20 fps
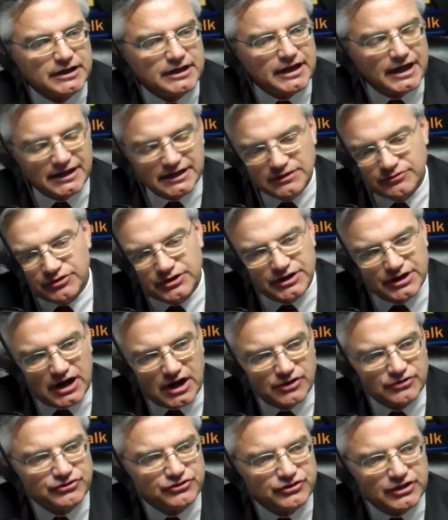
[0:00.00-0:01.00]
And even in
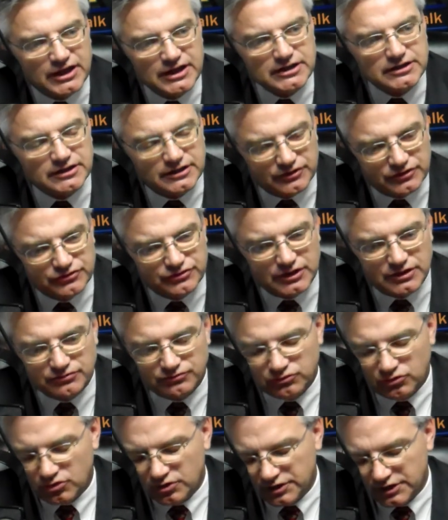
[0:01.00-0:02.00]
our state, in the state of
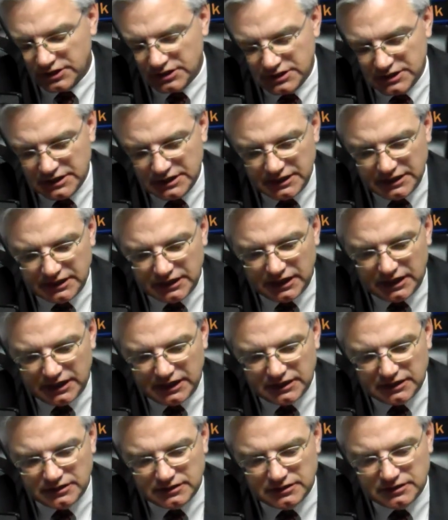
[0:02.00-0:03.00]
Florida,
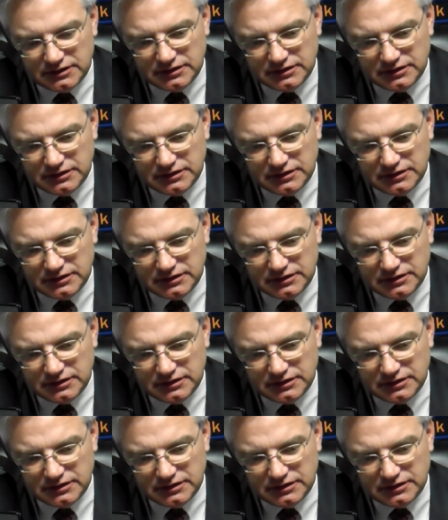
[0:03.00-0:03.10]
uh,